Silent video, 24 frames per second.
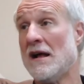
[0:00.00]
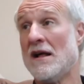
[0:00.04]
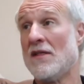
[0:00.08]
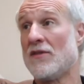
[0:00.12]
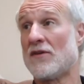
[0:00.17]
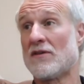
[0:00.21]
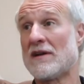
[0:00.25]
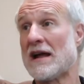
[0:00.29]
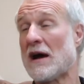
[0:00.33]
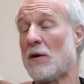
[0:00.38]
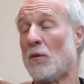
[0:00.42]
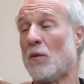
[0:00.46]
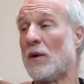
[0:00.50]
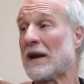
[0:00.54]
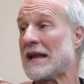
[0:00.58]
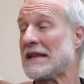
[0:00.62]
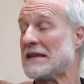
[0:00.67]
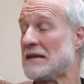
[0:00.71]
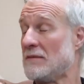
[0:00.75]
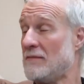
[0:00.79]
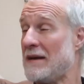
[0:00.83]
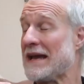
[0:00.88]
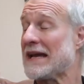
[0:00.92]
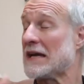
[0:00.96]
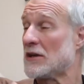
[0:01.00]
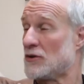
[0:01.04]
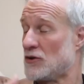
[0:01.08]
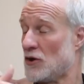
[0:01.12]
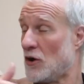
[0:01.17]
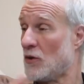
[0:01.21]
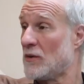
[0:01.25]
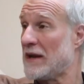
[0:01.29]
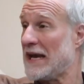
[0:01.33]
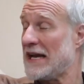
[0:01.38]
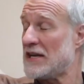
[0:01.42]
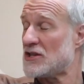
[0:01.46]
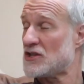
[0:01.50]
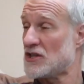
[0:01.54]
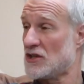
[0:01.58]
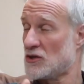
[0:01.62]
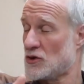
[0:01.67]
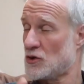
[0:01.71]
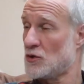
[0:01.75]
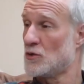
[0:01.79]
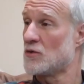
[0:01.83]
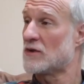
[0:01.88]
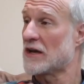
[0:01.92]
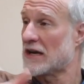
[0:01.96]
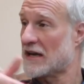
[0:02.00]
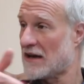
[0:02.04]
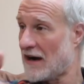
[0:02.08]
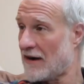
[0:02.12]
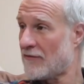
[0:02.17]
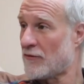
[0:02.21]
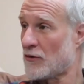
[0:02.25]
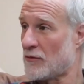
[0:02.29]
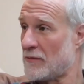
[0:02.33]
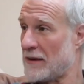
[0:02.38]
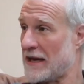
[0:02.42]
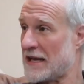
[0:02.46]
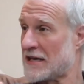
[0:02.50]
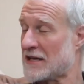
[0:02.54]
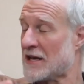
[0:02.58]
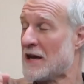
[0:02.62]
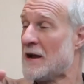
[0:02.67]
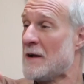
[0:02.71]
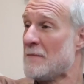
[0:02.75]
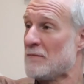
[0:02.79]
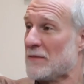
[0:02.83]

they're not wanting to make a donation to the government.